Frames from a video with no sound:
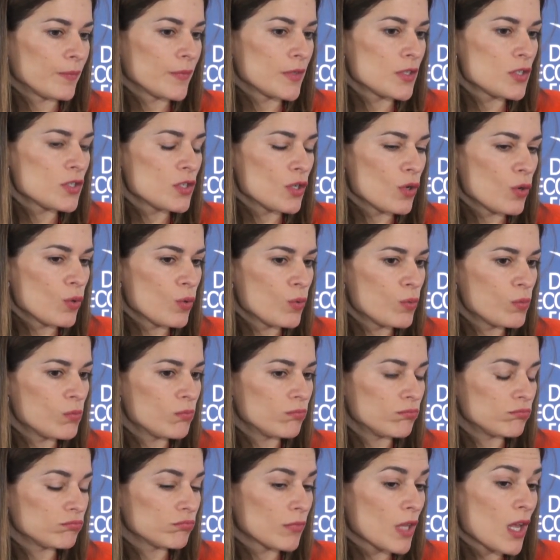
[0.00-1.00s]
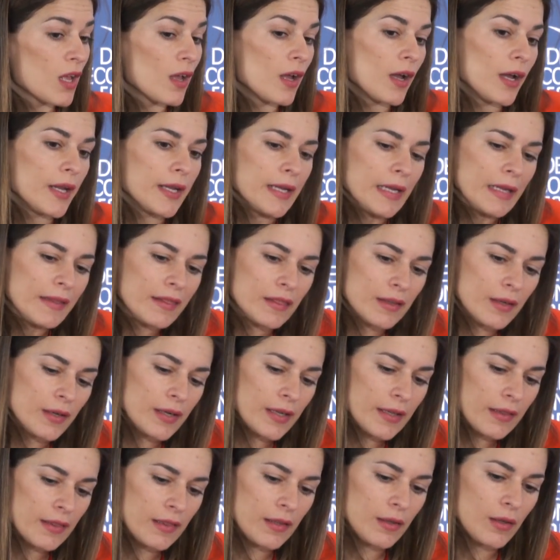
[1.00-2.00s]
So
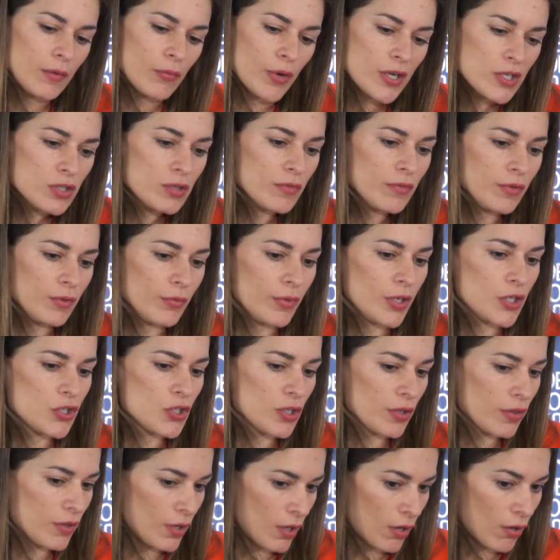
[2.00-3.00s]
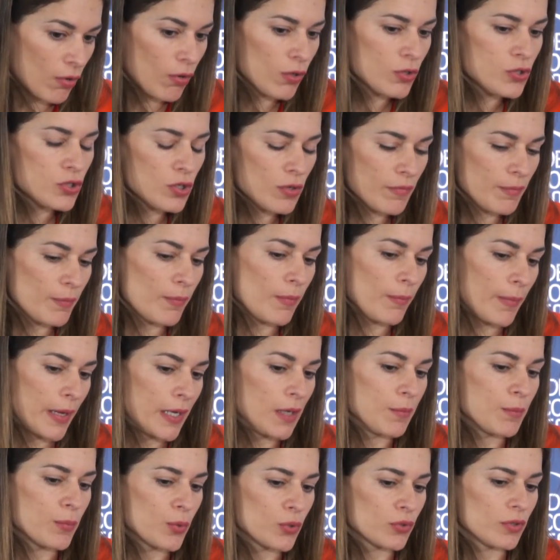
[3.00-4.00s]
in the rest of the region, there are also
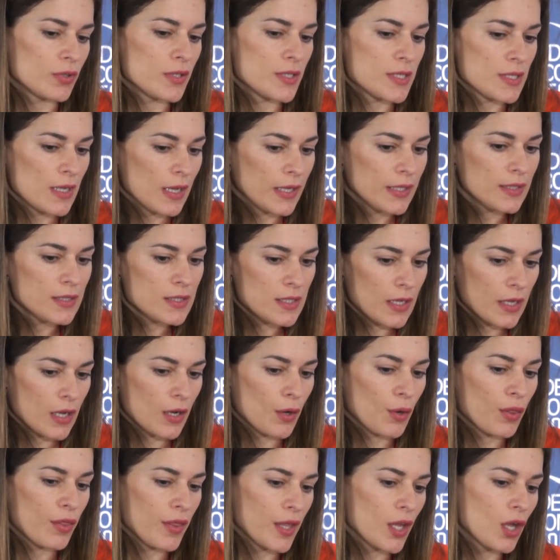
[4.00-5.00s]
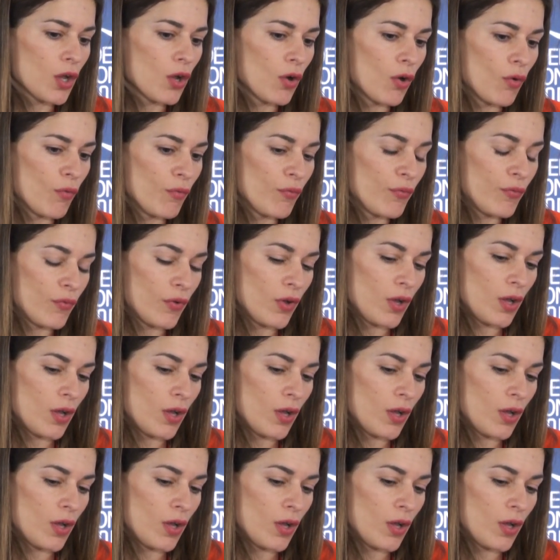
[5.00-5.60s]
many important sites. I can think of